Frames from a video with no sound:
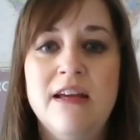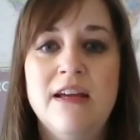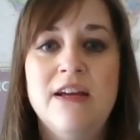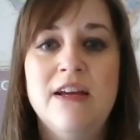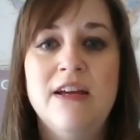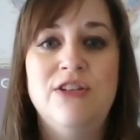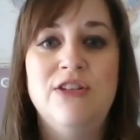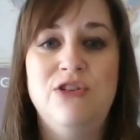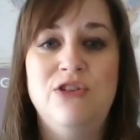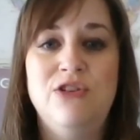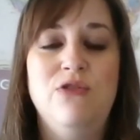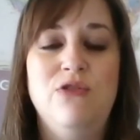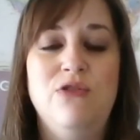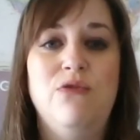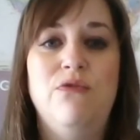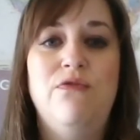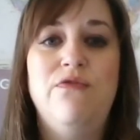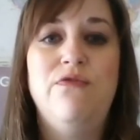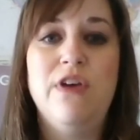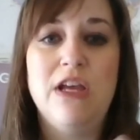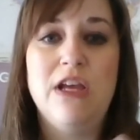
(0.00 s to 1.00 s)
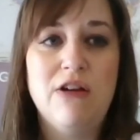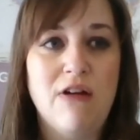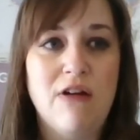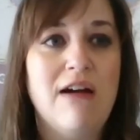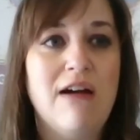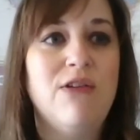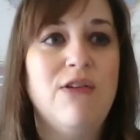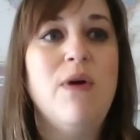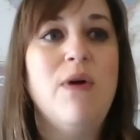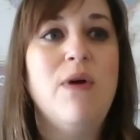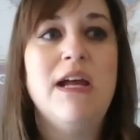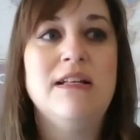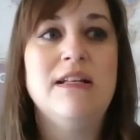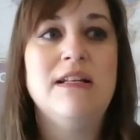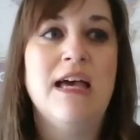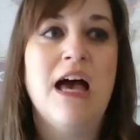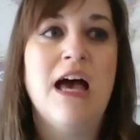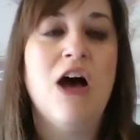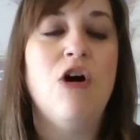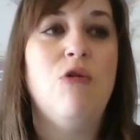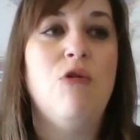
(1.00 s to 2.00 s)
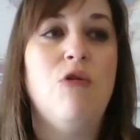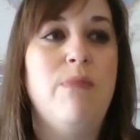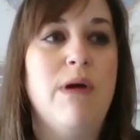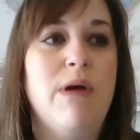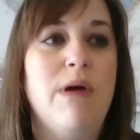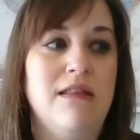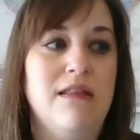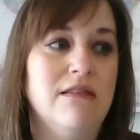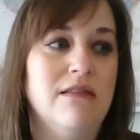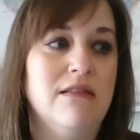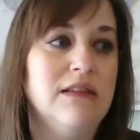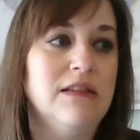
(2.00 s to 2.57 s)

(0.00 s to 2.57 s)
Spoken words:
to figure out a way to help and